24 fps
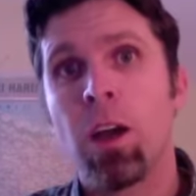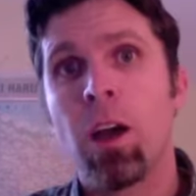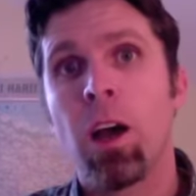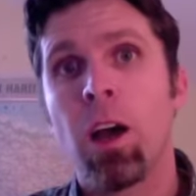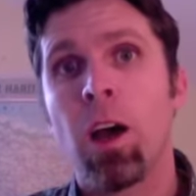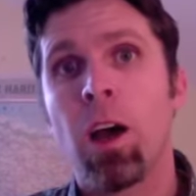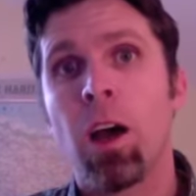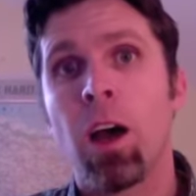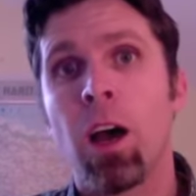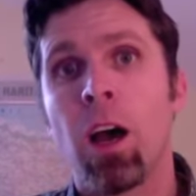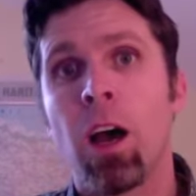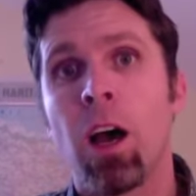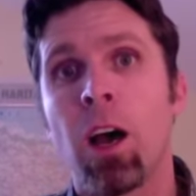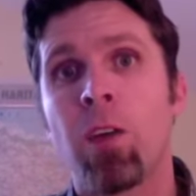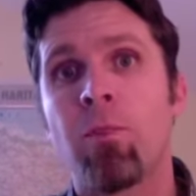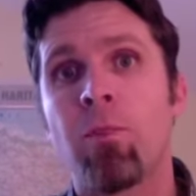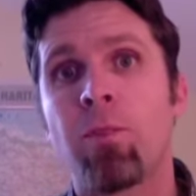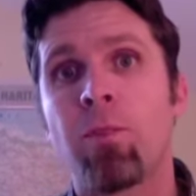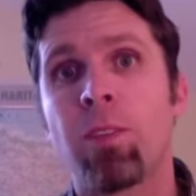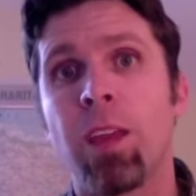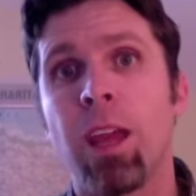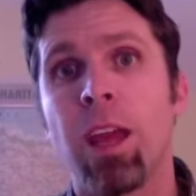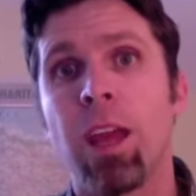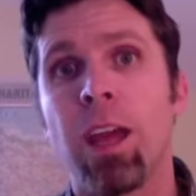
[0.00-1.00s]

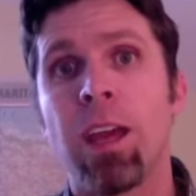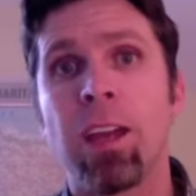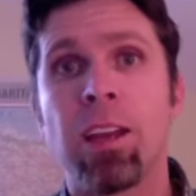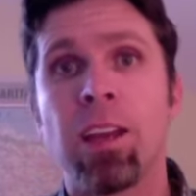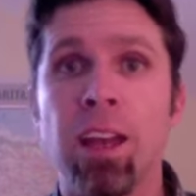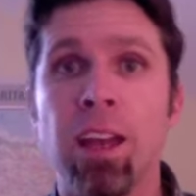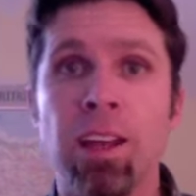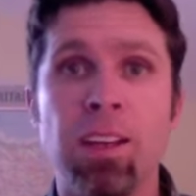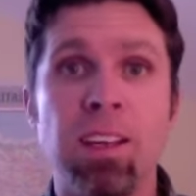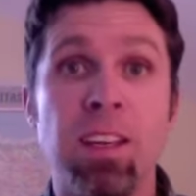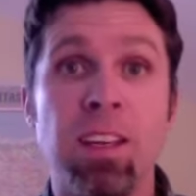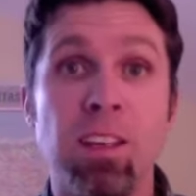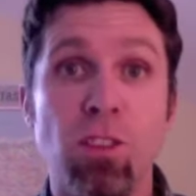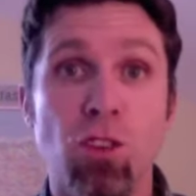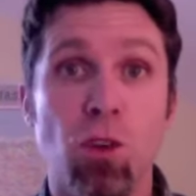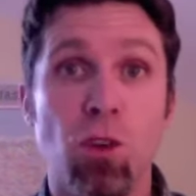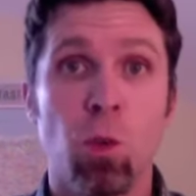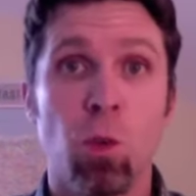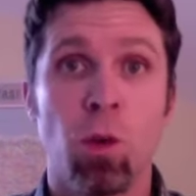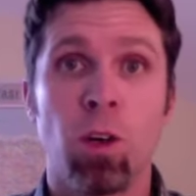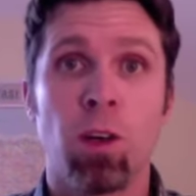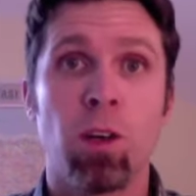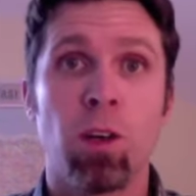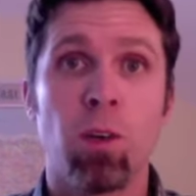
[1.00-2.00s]
and get to
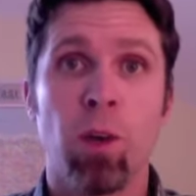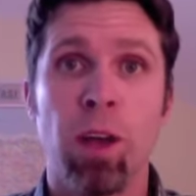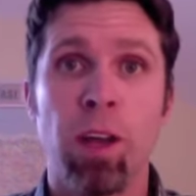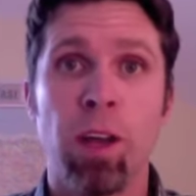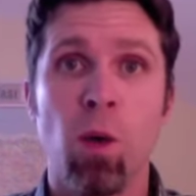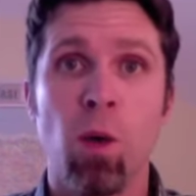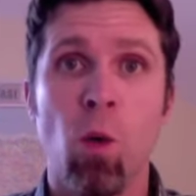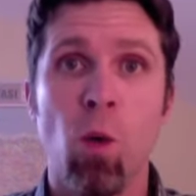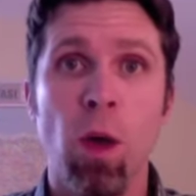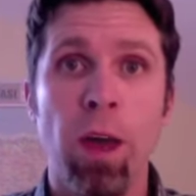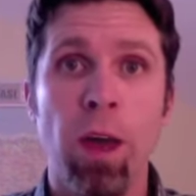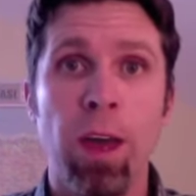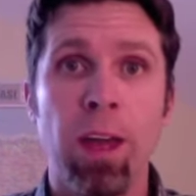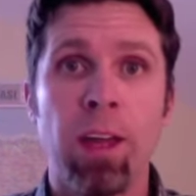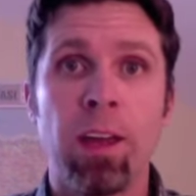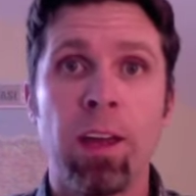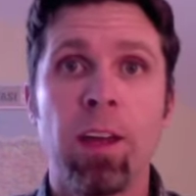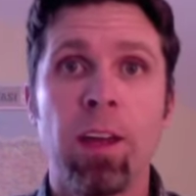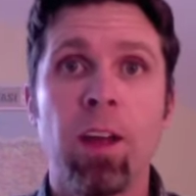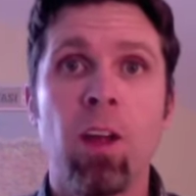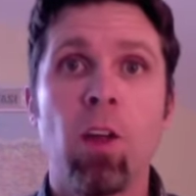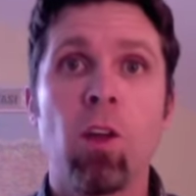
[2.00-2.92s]
work right away.